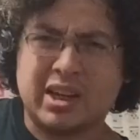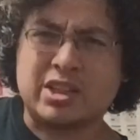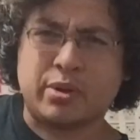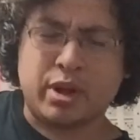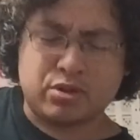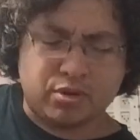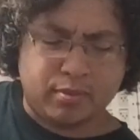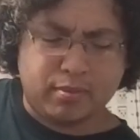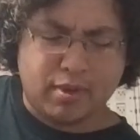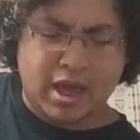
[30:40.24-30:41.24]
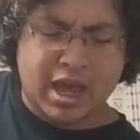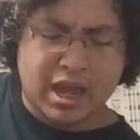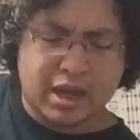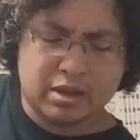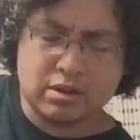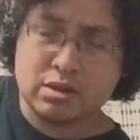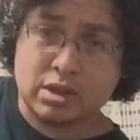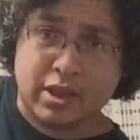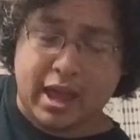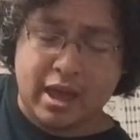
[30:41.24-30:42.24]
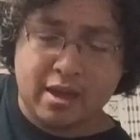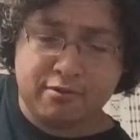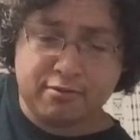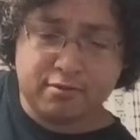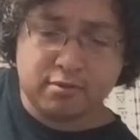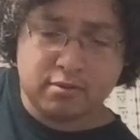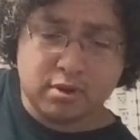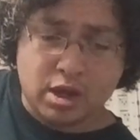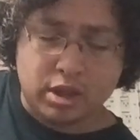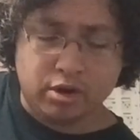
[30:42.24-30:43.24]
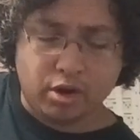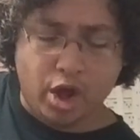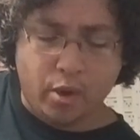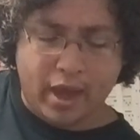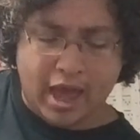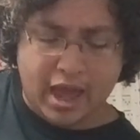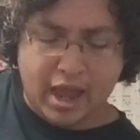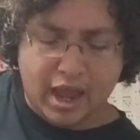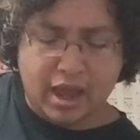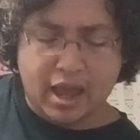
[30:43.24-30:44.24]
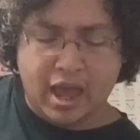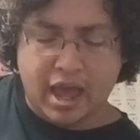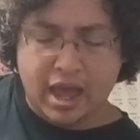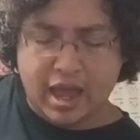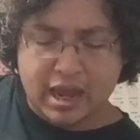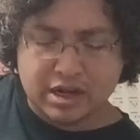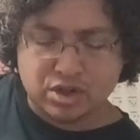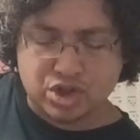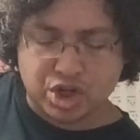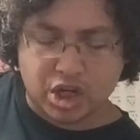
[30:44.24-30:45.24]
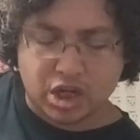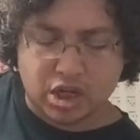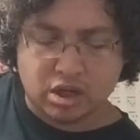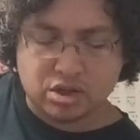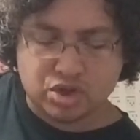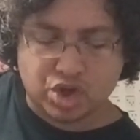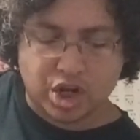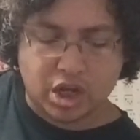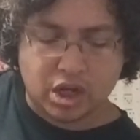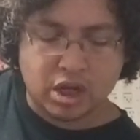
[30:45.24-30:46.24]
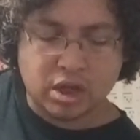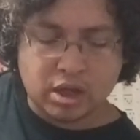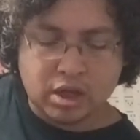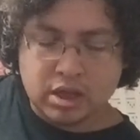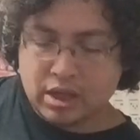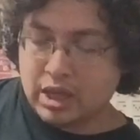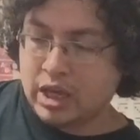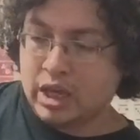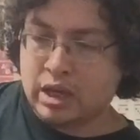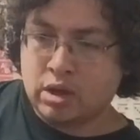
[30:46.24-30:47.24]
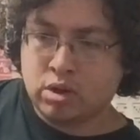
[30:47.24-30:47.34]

And so he goes from A to that F, and then he'll go A, G, E.